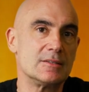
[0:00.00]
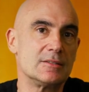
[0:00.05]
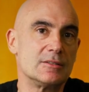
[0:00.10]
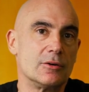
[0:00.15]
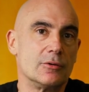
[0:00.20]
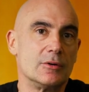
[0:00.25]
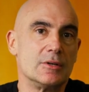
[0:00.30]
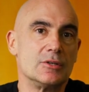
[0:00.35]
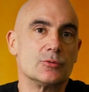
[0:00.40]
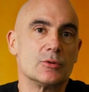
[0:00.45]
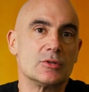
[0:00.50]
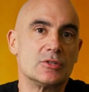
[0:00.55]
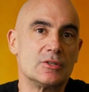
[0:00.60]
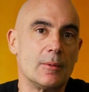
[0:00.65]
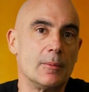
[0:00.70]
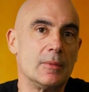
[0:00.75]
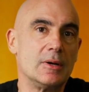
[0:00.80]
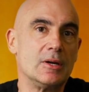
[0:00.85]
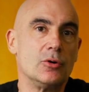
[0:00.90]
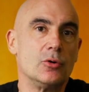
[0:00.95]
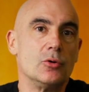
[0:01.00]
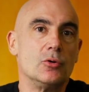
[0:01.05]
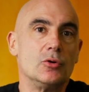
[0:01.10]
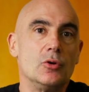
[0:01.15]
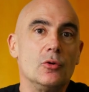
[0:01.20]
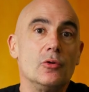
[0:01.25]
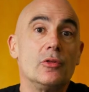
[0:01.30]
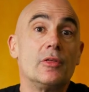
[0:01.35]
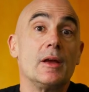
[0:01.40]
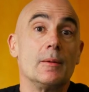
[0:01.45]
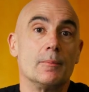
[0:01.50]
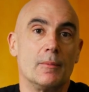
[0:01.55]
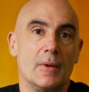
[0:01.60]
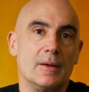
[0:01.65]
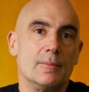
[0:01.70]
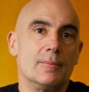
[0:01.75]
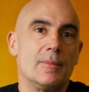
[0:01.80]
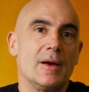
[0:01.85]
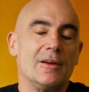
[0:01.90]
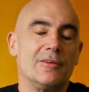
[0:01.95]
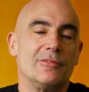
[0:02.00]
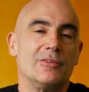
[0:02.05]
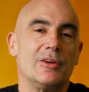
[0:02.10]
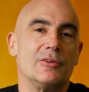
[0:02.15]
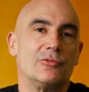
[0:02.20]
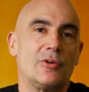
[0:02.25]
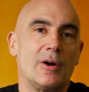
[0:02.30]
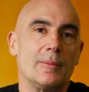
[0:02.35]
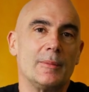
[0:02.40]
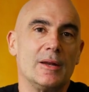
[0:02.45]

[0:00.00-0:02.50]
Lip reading: series with somebody who you think might benefit from